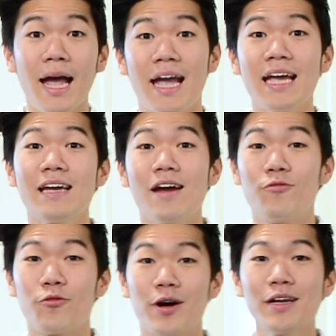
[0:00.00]
Hey
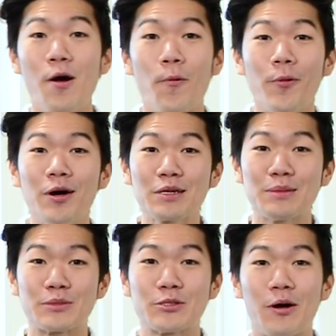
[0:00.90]
everyone,
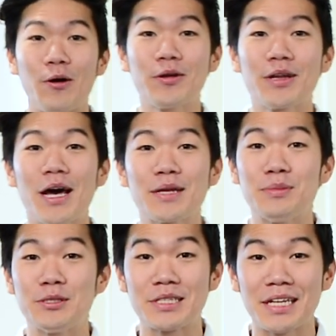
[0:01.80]
welcome to our online
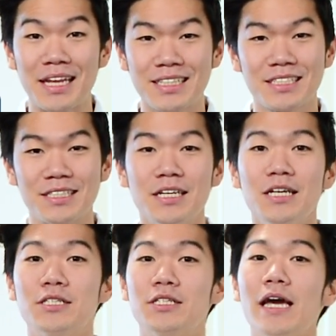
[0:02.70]
music lesson.
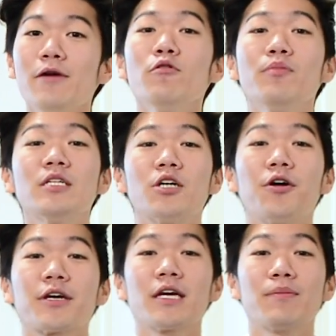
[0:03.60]
Today we'll be
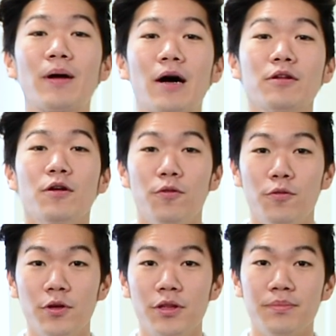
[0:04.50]
talking about
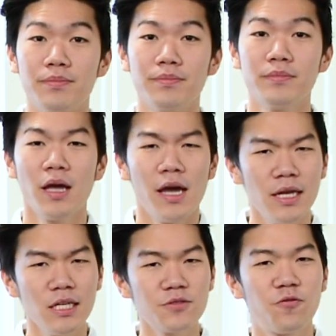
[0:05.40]
rhythm.
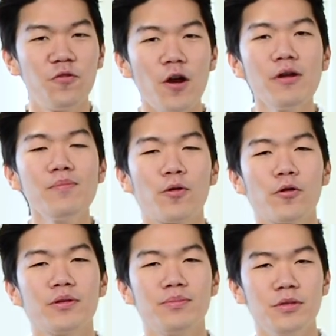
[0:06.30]
It is very
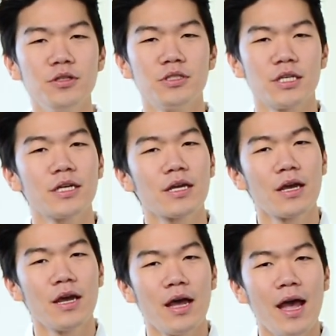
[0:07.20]
important in music
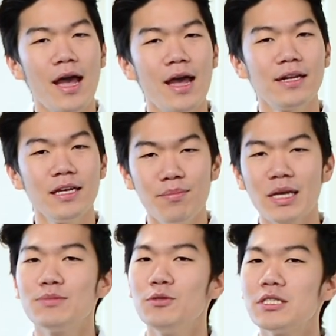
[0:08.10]
and it
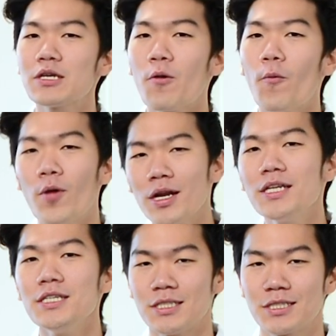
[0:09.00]
makes music what it
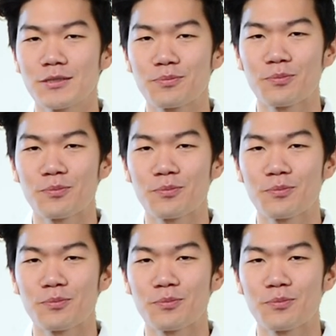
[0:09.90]
is.